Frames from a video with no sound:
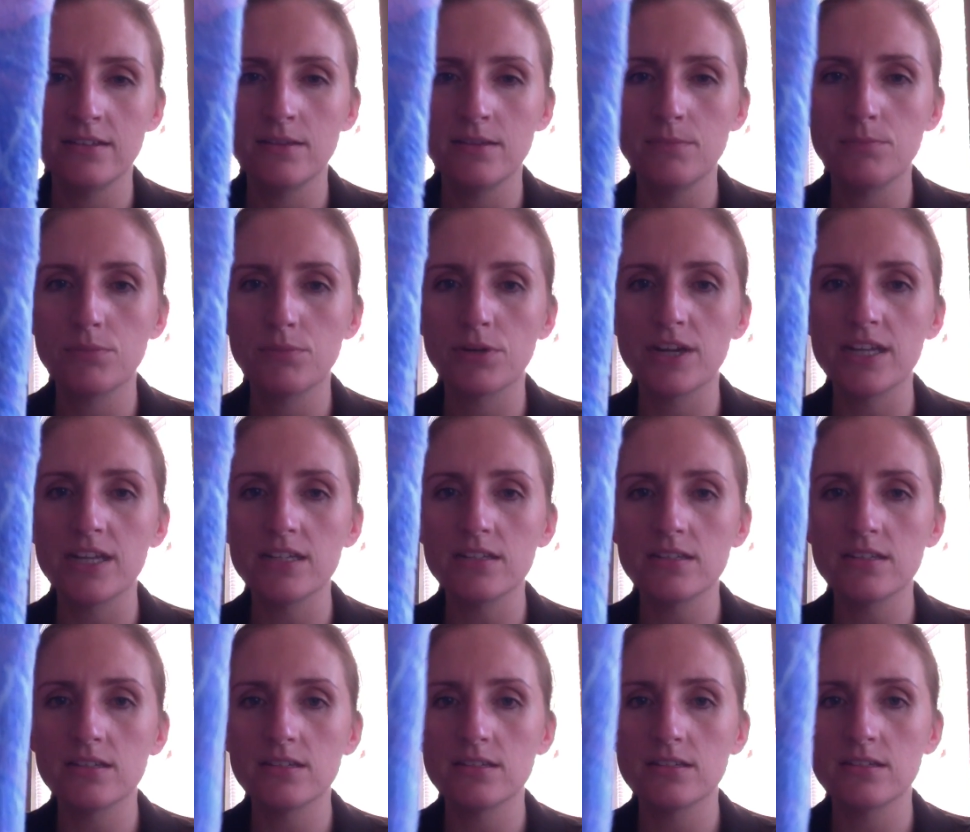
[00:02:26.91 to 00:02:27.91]

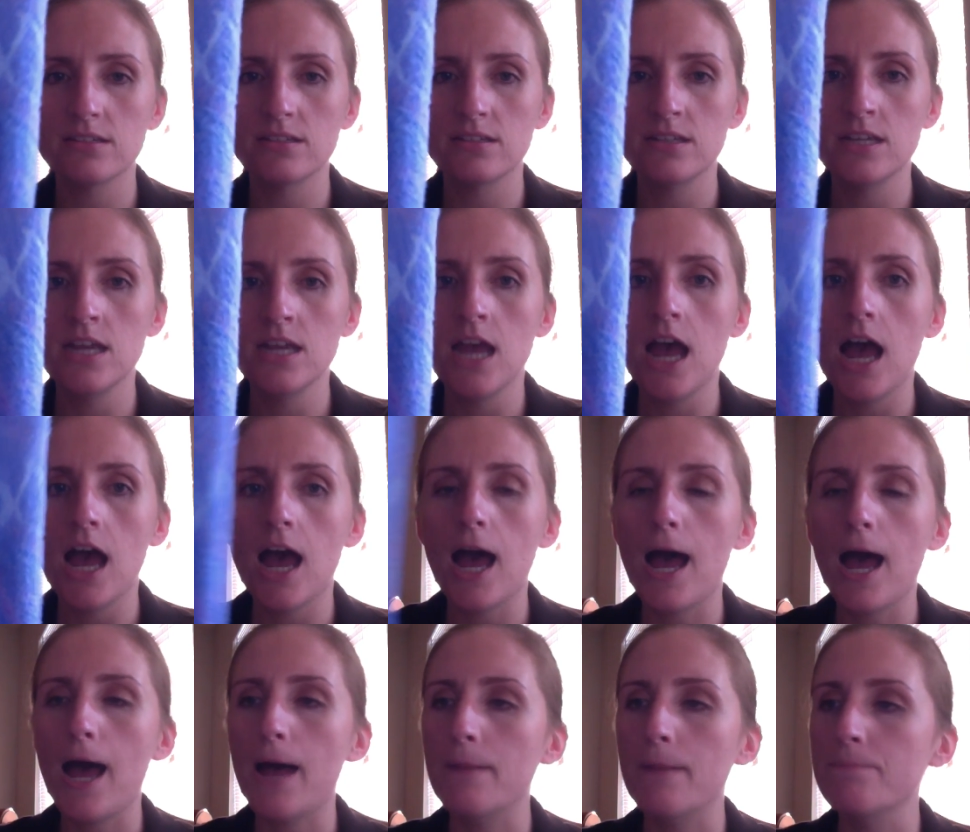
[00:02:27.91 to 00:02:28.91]
print.
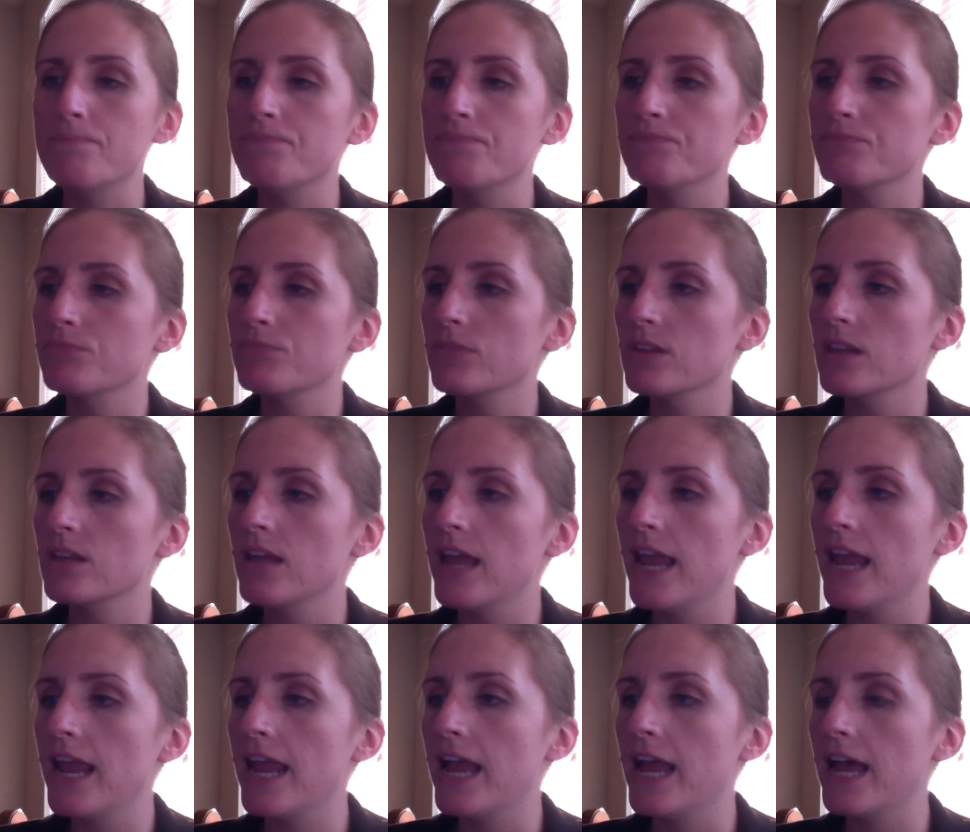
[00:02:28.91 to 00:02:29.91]

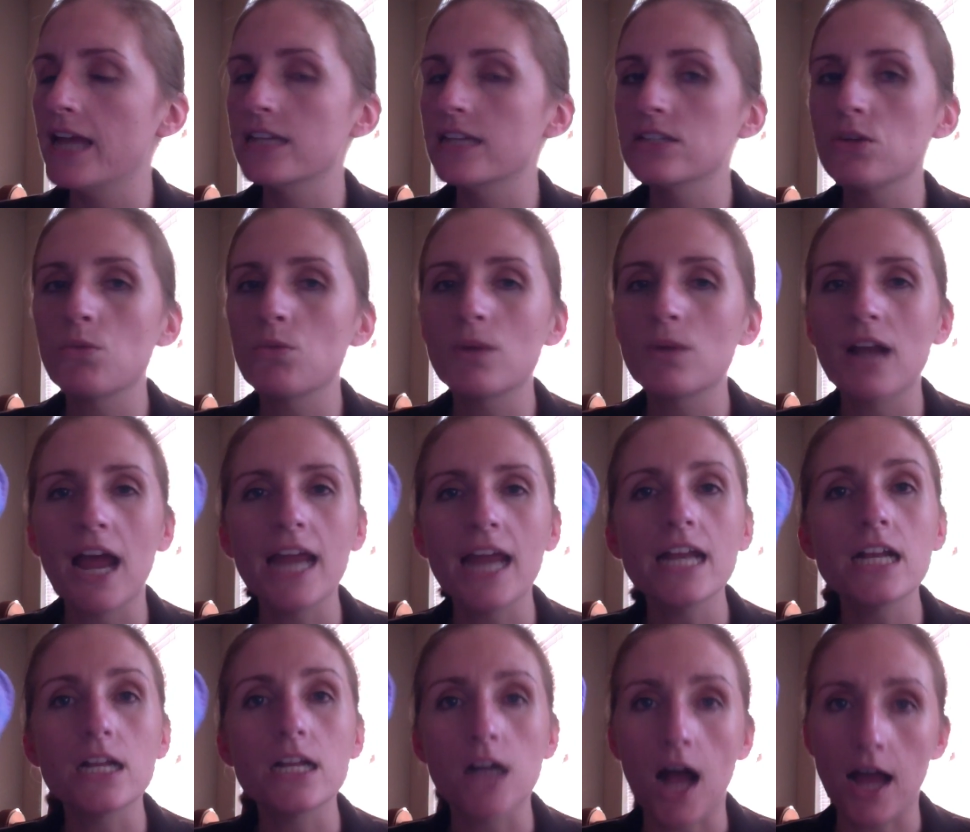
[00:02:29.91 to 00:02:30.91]
And when I
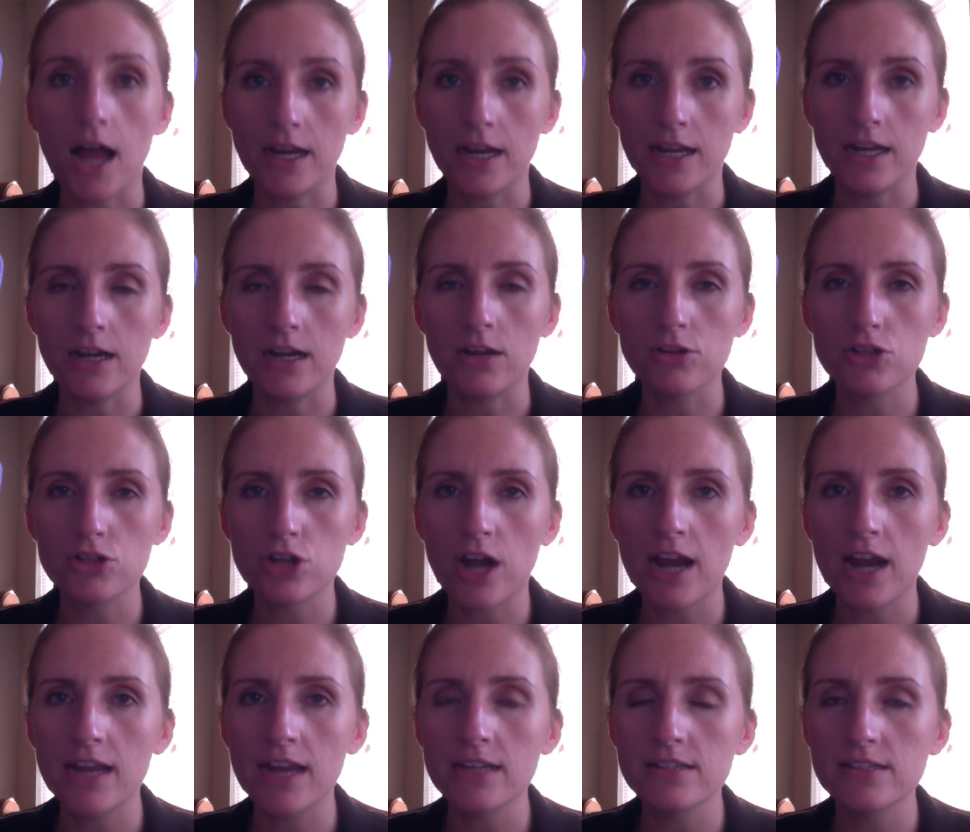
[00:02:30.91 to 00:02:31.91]
got it, and I'll
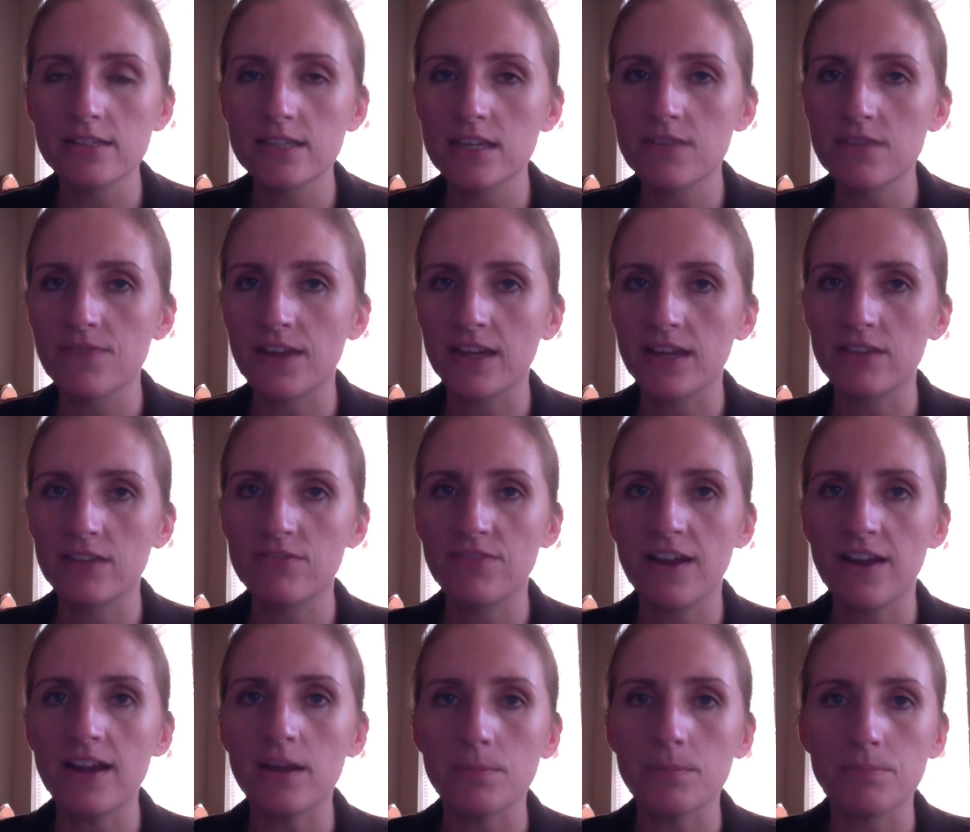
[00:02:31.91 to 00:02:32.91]
try and see if I can
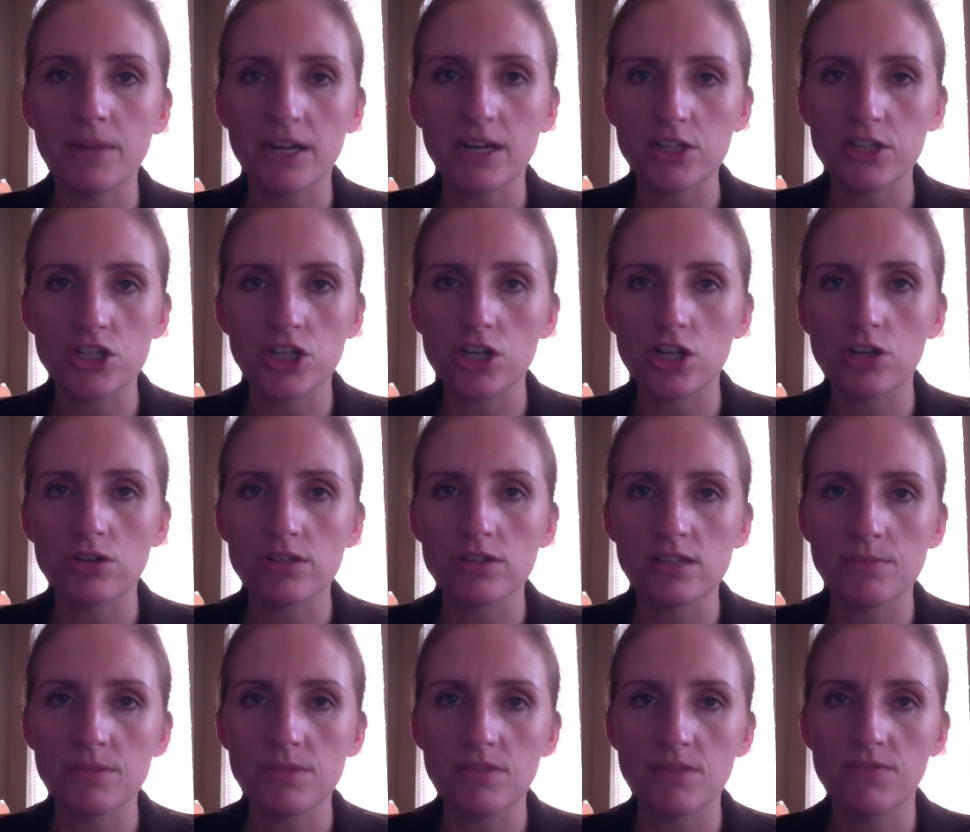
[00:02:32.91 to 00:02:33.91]
find a picture or
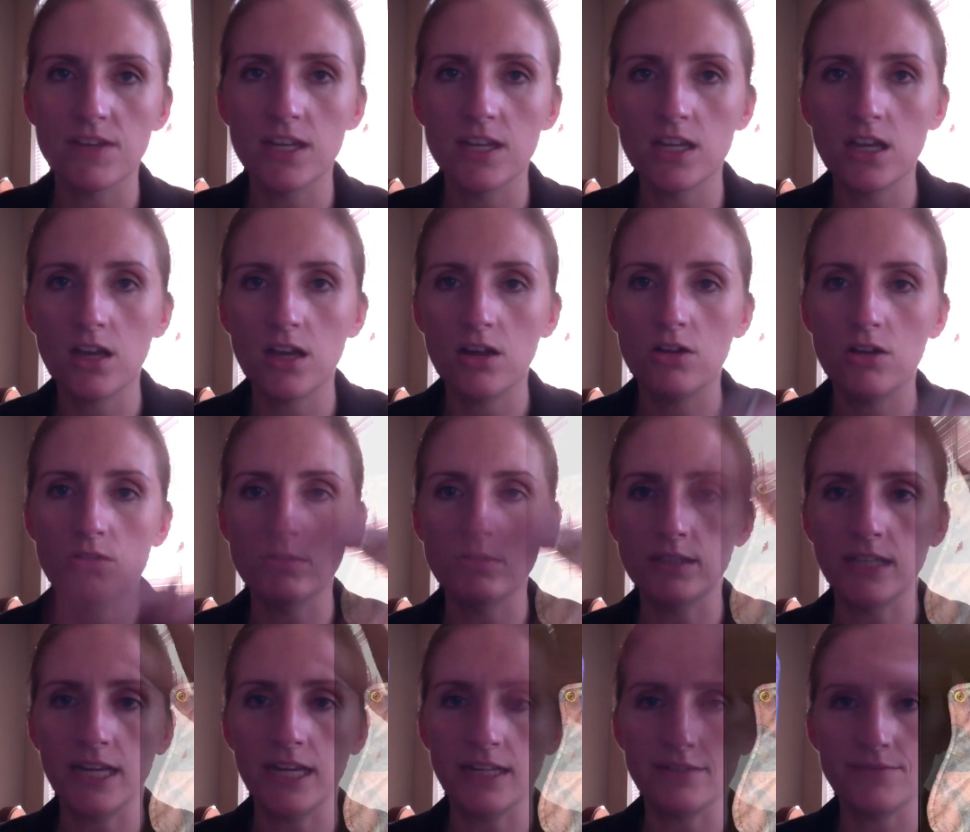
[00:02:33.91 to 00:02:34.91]
some of the video
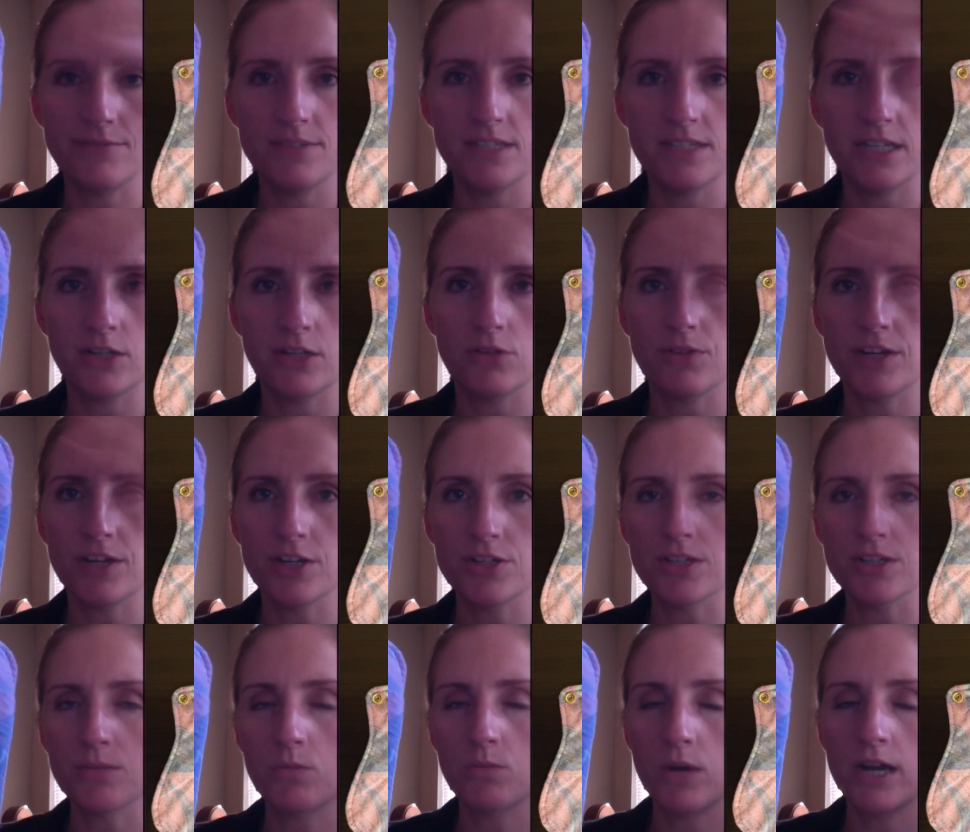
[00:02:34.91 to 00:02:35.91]
and like stick it over here
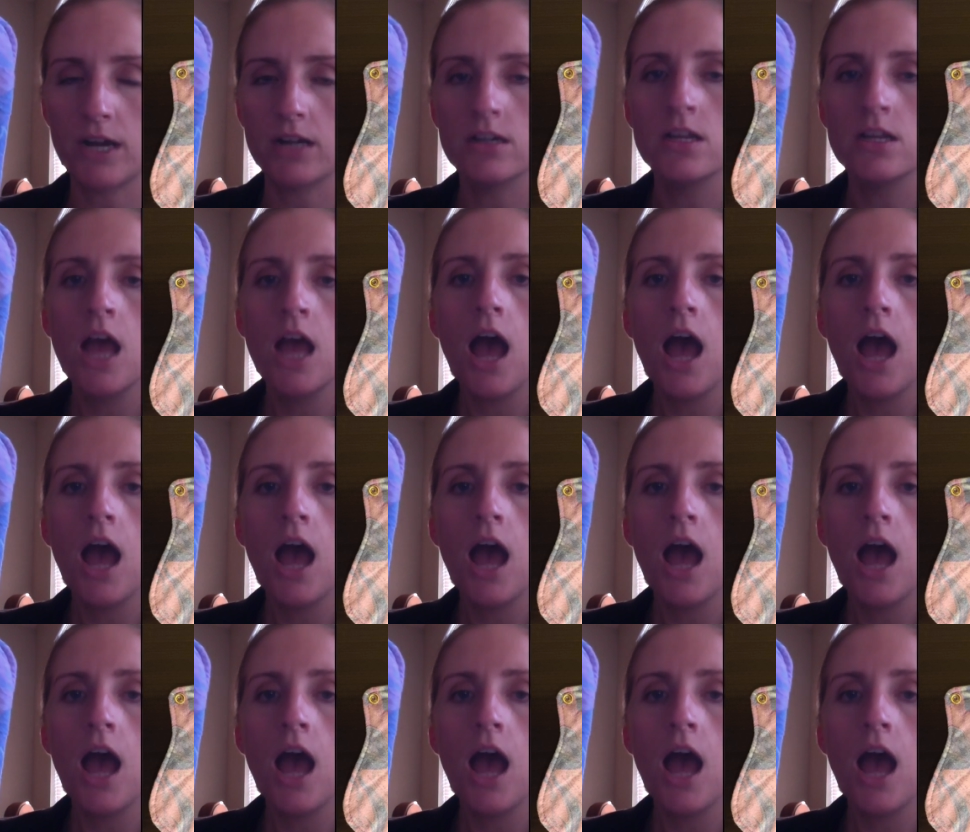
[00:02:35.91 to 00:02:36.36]
somewhere.